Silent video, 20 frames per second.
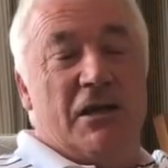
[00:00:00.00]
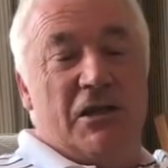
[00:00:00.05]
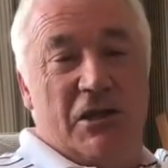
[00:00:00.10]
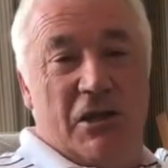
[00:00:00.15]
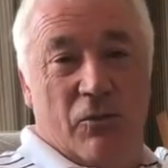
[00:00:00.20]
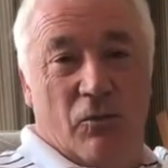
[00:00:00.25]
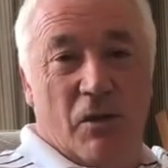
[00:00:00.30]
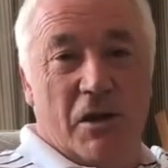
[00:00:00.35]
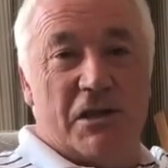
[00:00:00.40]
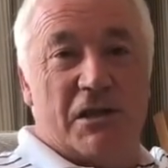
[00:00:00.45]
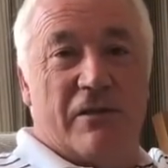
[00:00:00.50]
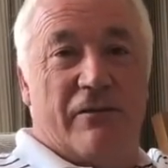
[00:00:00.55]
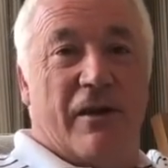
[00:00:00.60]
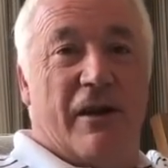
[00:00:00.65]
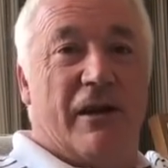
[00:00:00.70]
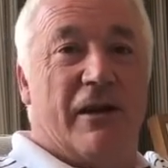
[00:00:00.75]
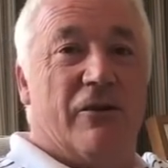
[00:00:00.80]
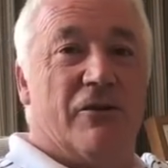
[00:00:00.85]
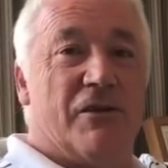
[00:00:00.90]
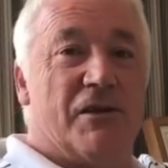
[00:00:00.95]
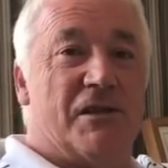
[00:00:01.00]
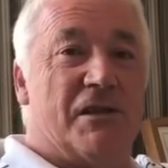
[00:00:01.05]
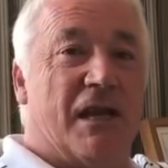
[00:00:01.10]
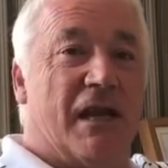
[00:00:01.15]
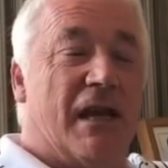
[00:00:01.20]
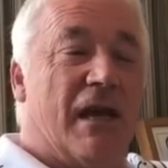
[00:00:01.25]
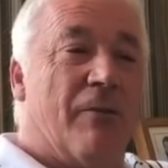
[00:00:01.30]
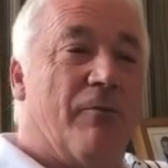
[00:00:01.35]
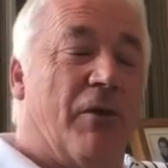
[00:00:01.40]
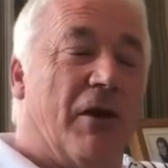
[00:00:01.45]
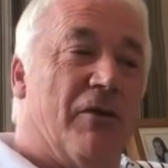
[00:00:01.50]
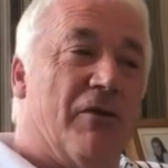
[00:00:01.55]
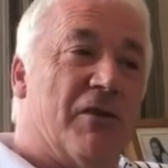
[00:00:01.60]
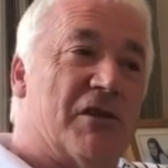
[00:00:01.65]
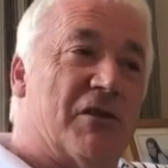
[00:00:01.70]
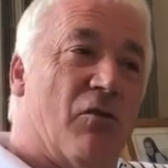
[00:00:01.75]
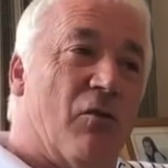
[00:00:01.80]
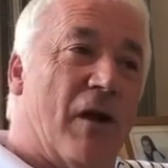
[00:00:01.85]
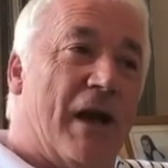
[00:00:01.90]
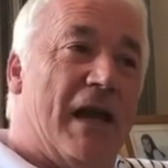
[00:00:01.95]
She was a very good singer, but it
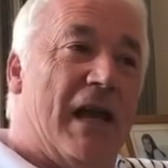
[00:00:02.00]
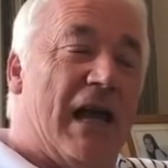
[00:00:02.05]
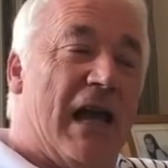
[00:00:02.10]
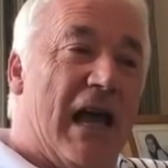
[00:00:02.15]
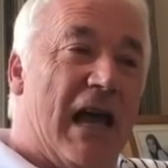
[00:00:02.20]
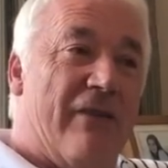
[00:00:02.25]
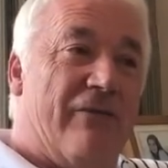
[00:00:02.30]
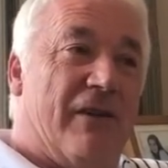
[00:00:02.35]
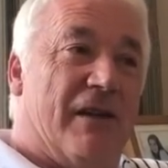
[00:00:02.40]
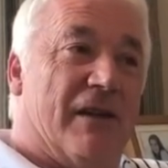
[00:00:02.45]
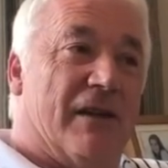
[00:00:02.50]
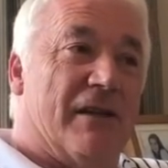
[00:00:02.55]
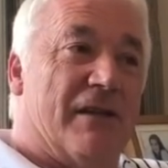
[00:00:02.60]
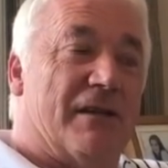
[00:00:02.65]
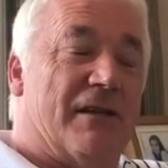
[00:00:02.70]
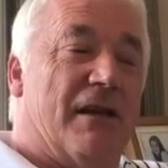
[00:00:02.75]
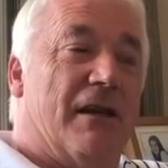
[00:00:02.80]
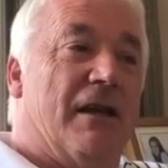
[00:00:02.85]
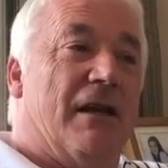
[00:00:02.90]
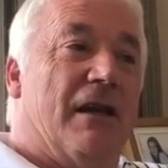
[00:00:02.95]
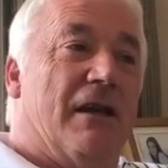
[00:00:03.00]
was quite evident